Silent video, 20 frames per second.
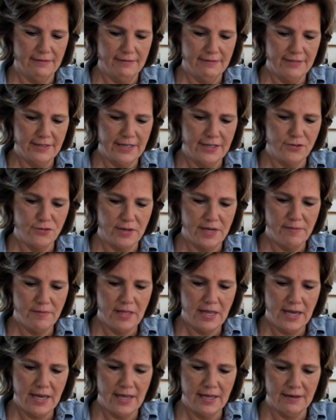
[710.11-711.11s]
Did I dream
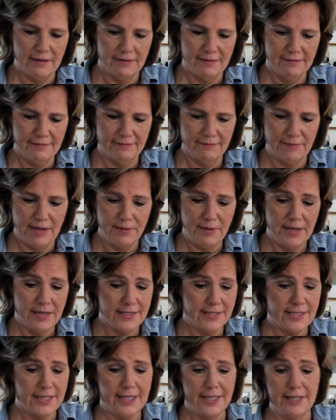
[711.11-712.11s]
that? Maybe I
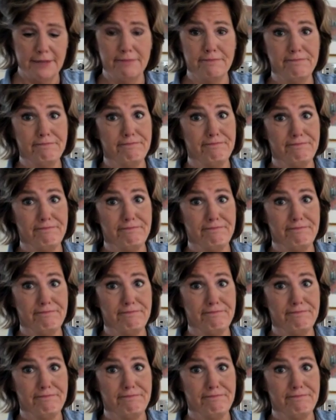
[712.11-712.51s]
did.